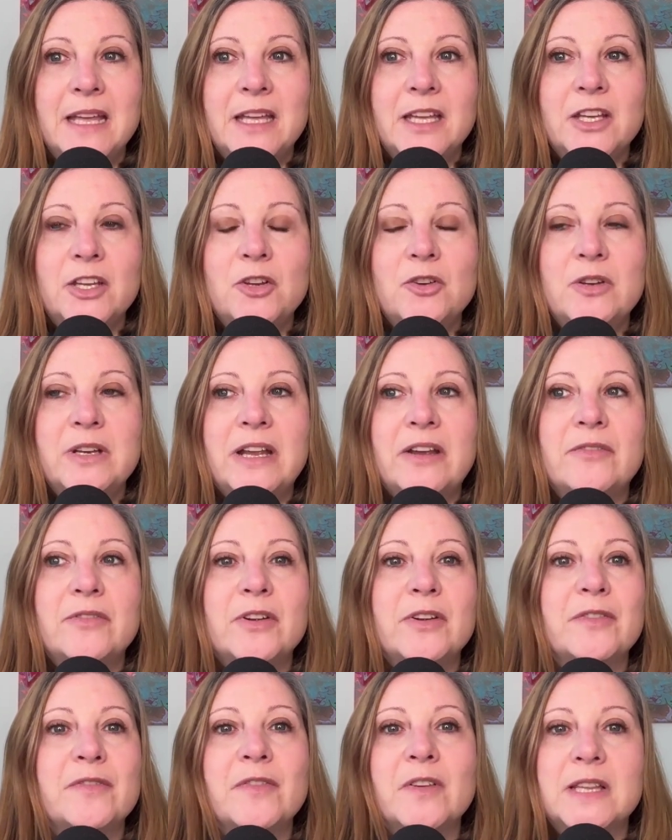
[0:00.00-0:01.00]
You're
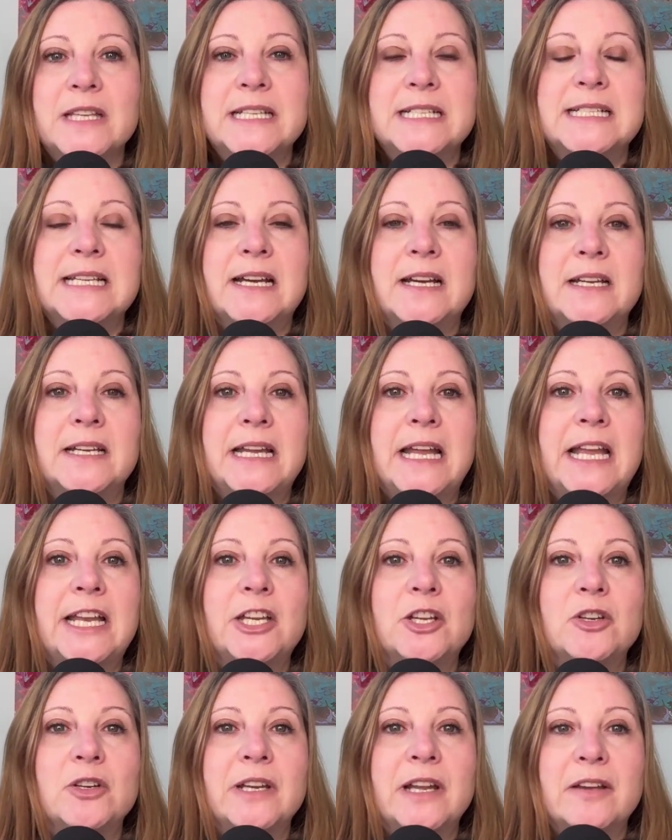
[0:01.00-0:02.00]
never fully done and
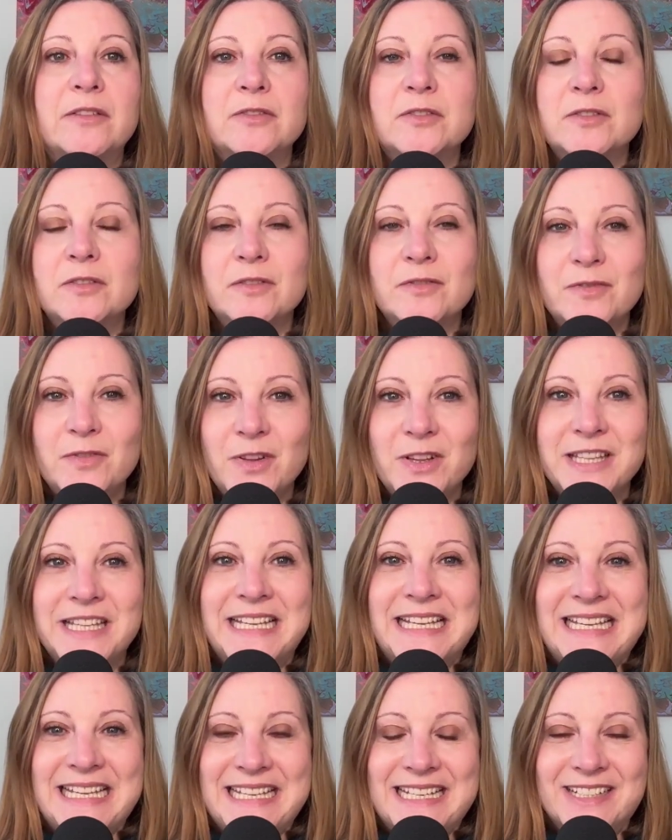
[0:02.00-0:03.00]
you're never fully
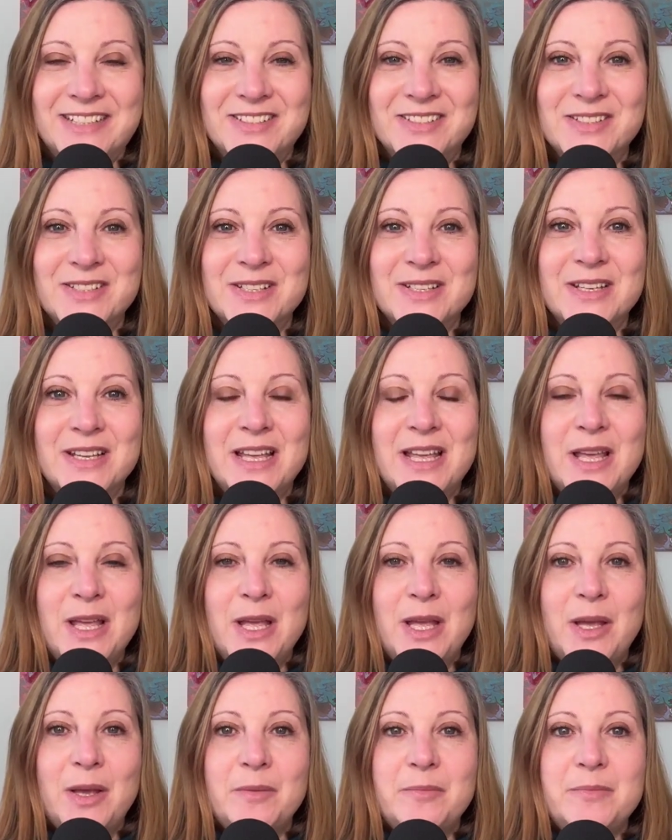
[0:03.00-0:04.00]
healed.
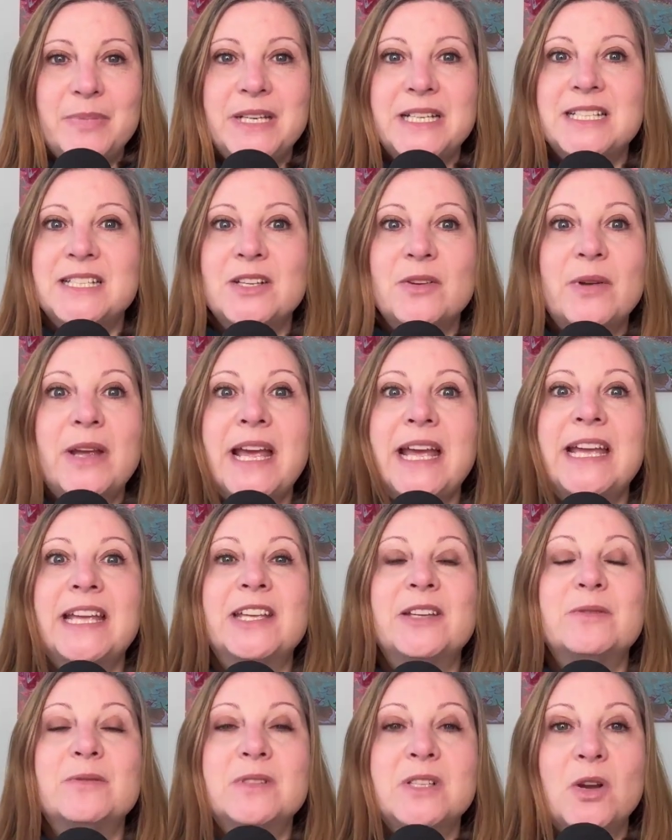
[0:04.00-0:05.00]
But it's okay.
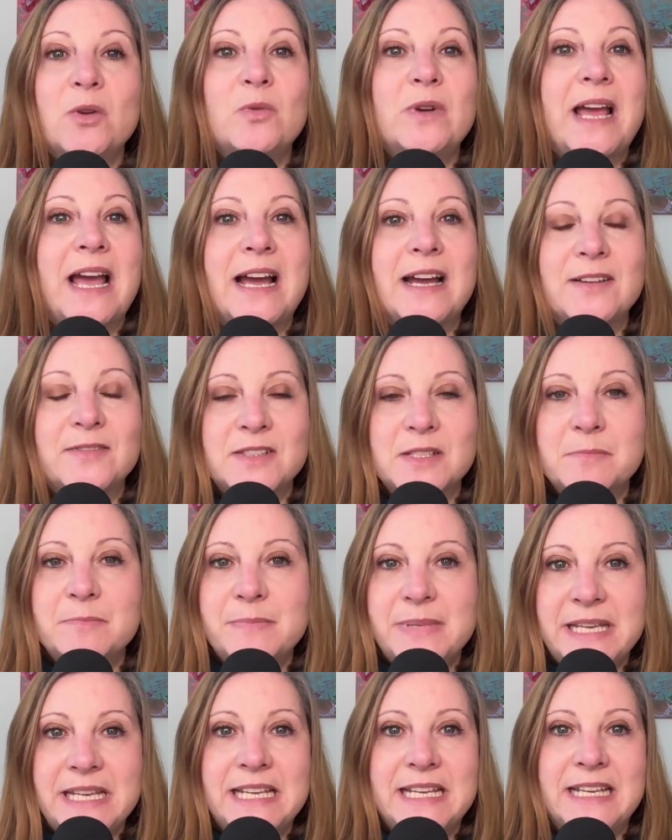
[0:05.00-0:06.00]
You don't have to
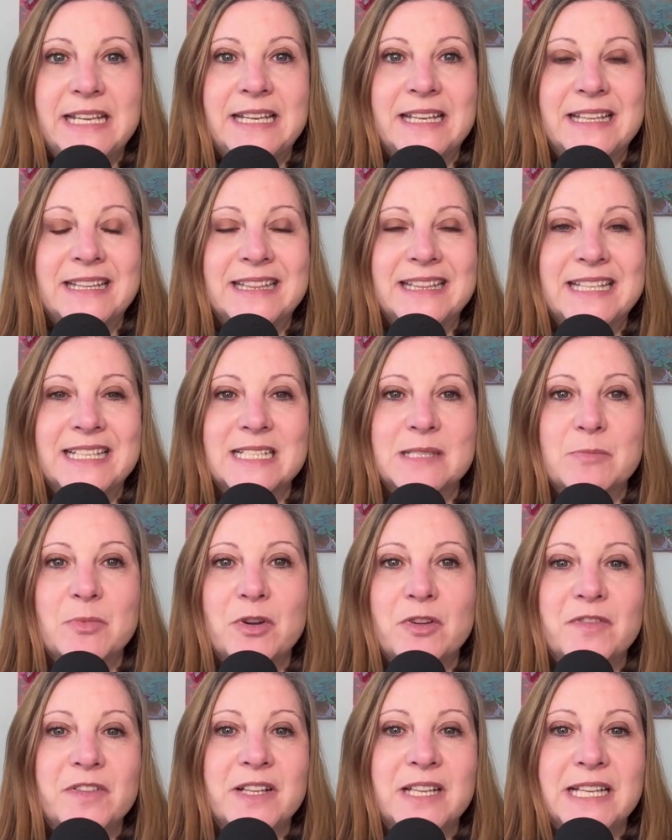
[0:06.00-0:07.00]
be this
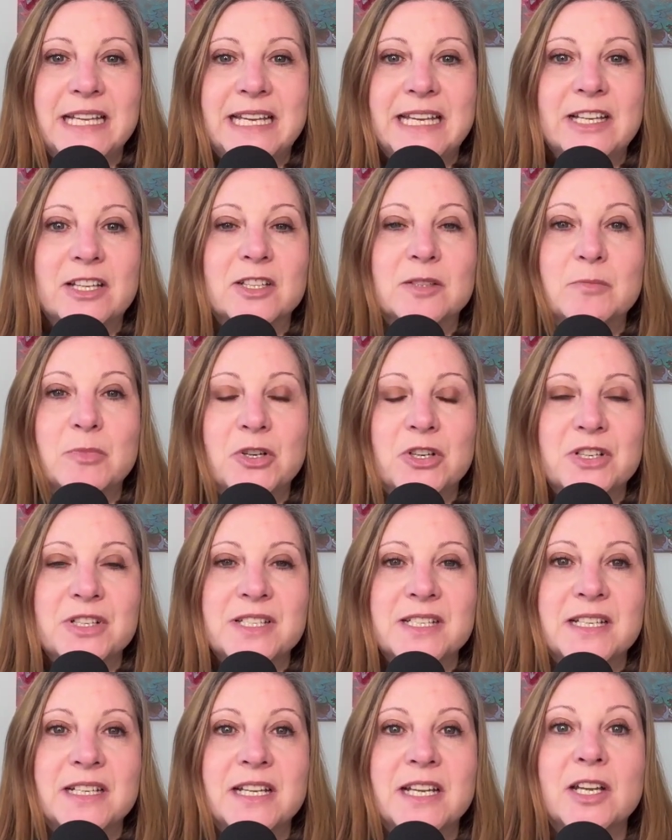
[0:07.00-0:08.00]
perfectly healed
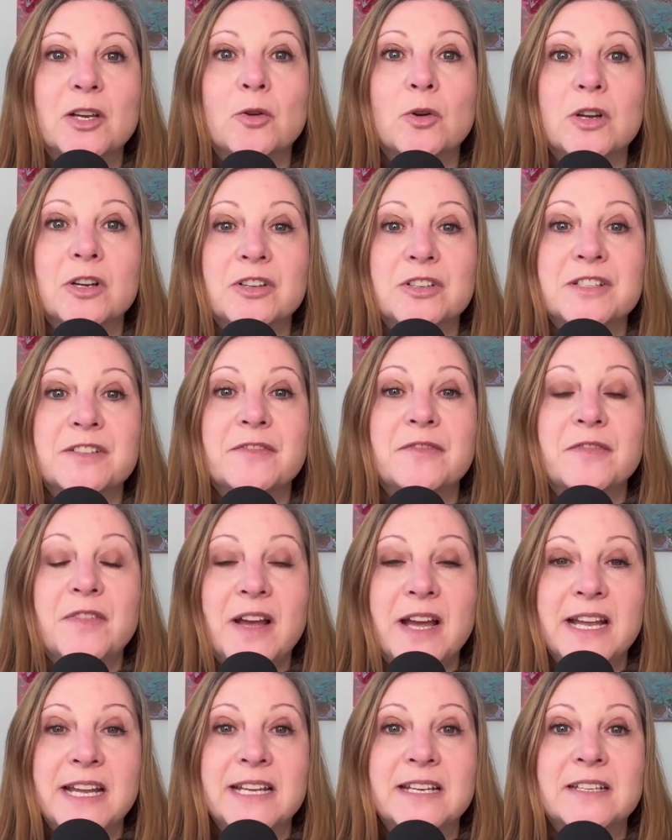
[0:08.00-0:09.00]
person in order to
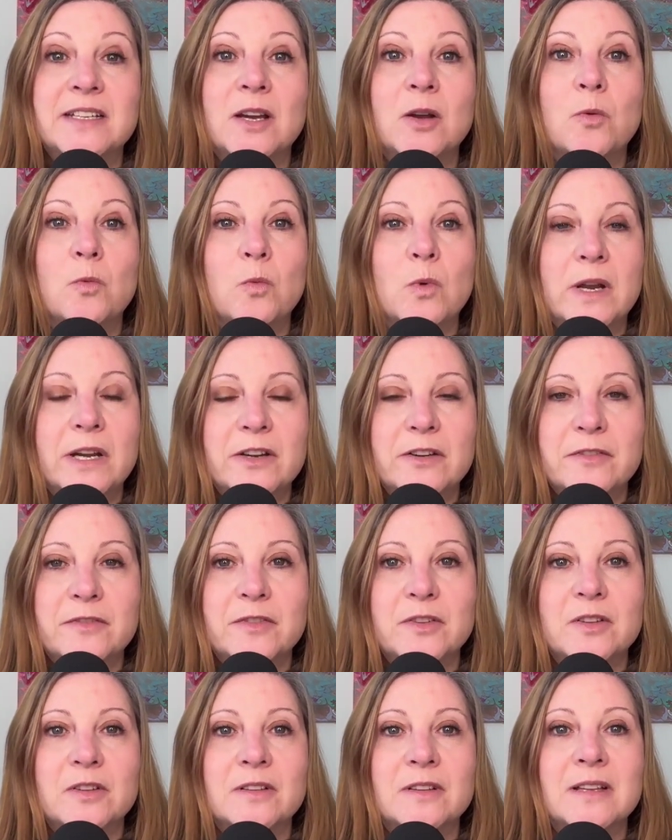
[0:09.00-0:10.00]
find a
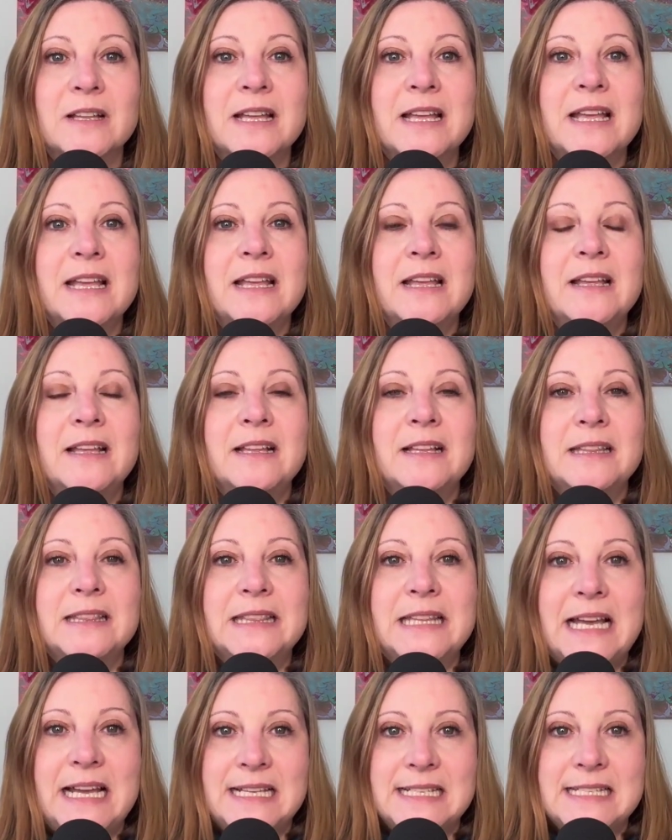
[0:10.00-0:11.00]
wonderful,
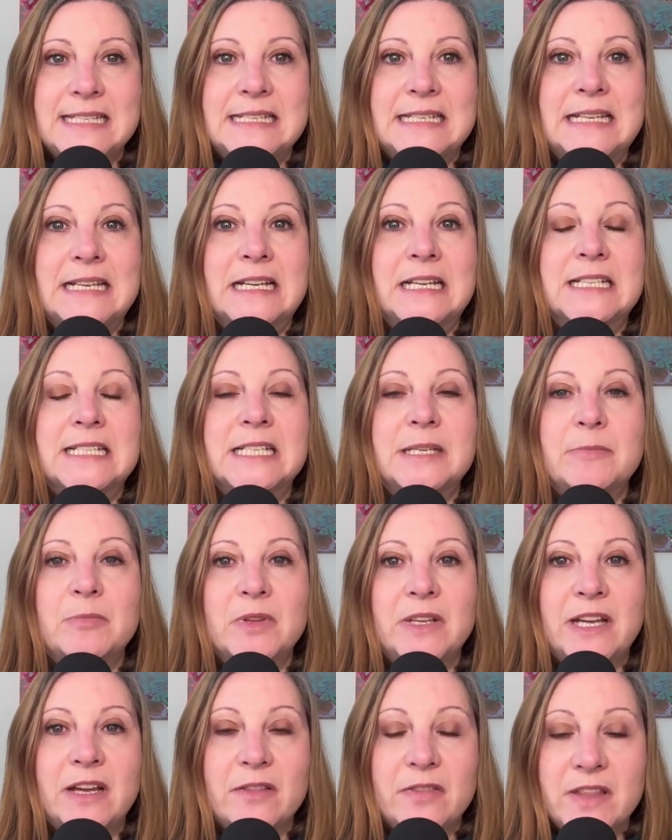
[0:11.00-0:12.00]
lasting,
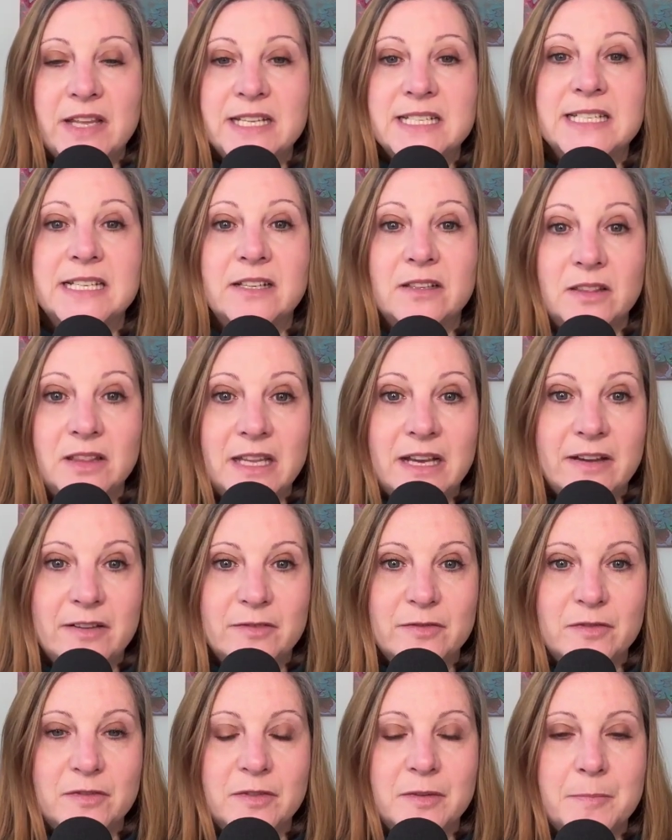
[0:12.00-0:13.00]
deeply authentic
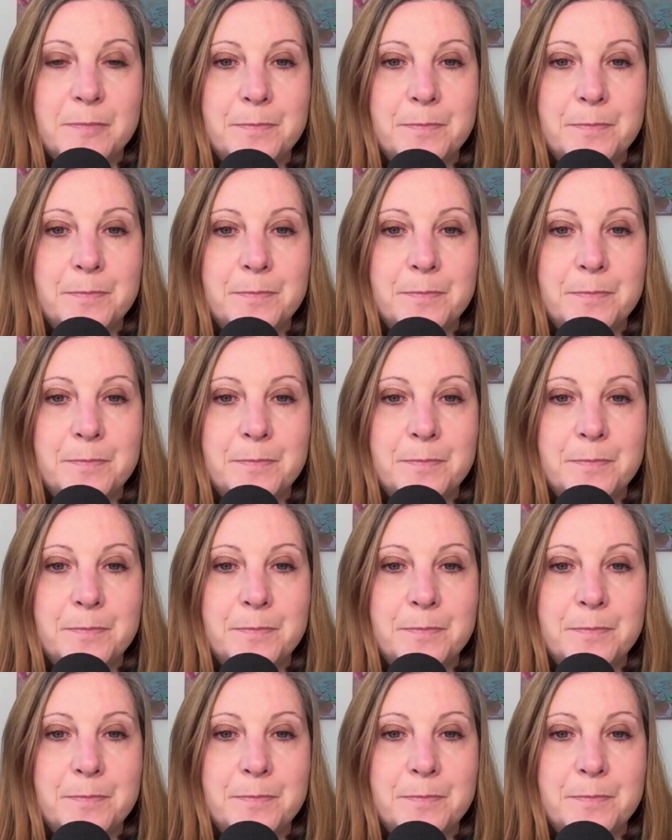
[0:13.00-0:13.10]
love.